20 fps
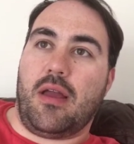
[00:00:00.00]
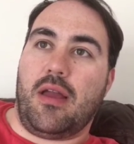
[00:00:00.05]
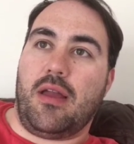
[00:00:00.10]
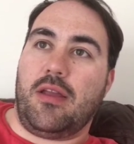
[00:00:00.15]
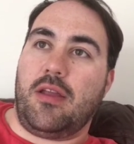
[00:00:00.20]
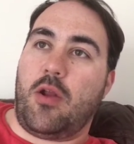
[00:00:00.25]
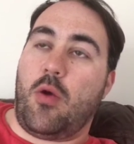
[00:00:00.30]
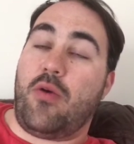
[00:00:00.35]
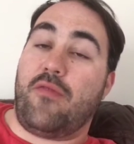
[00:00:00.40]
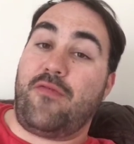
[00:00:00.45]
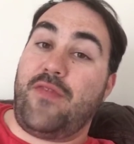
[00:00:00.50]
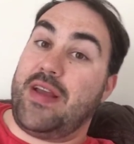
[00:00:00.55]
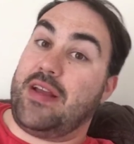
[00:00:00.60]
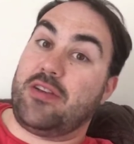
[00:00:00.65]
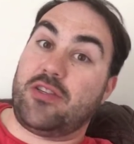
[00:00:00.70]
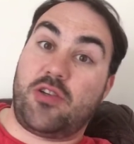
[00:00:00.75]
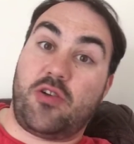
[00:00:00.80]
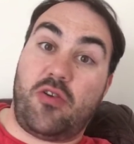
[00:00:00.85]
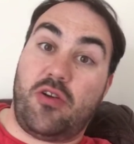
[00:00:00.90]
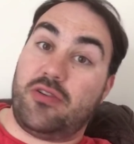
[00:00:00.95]
you know what,
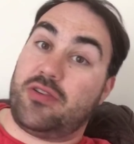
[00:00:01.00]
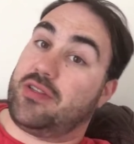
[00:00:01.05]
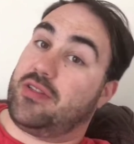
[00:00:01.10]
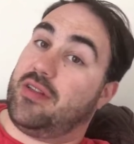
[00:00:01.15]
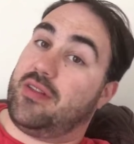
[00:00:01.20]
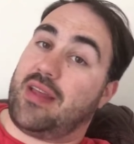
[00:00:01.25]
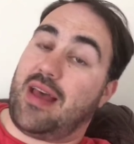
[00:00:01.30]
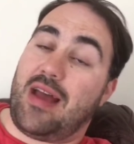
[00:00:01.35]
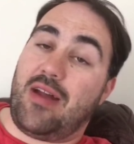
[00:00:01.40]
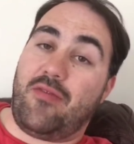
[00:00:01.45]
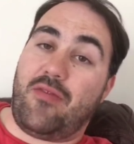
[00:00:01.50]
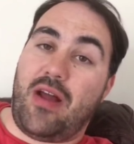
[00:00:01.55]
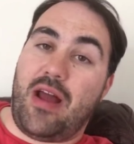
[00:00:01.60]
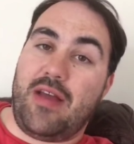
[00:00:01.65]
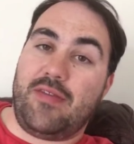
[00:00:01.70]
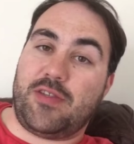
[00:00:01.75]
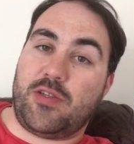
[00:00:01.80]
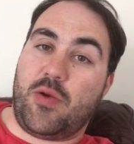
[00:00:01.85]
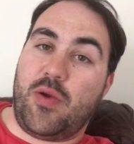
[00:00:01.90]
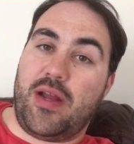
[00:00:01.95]
fingers crossed that
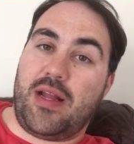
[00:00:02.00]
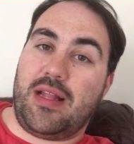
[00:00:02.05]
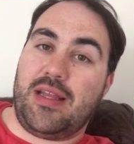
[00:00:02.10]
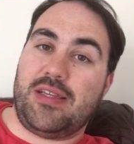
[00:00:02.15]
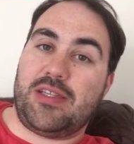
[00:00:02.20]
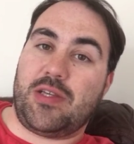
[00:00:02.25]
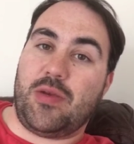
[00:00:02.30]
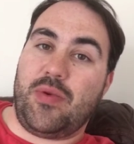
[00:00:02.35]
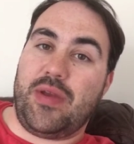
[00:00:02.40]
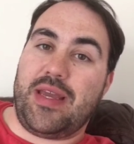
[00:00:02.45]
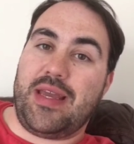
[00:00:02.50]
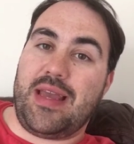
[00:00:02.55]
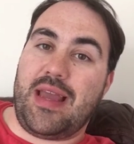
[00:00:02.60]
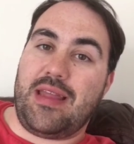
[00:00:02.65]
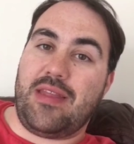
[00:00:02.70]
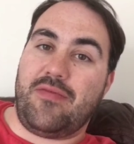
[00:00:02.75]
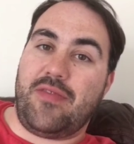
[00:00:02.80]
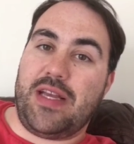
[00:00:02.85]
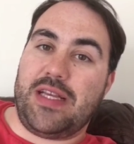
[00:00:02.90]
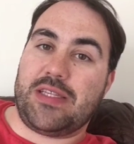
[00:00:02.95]
arrives quickly so we can
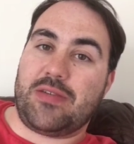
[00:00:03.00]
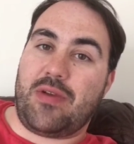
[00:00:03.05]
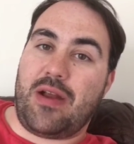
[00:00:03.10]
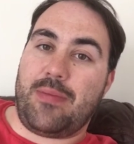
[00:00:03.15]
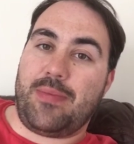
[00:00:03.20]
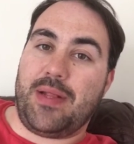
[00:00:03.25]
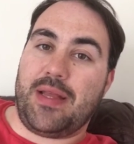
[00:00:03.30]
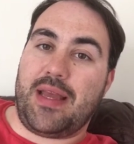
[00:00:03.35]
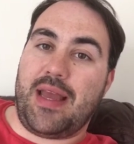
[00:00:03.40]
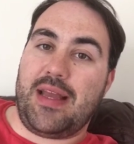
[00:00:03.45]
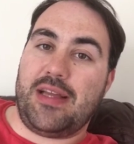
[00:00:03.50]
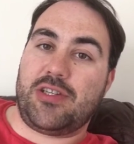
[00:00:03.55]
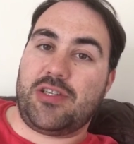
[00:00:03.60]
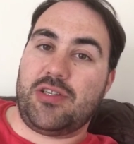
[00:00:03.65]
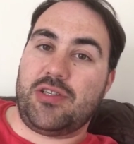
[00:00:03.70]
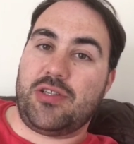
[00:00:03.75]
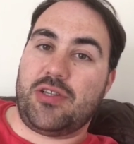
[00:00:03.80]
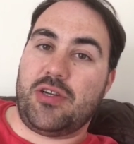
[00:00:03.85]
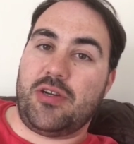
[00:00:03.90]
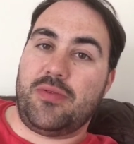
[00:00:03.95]
get the visa
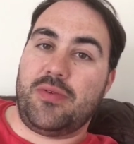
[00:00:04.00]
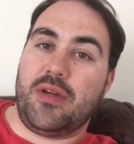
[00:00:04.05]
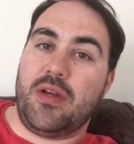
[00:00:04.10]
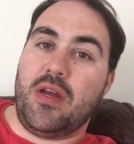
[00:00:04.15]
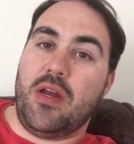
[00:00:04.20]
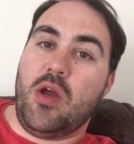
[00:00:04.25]
application done.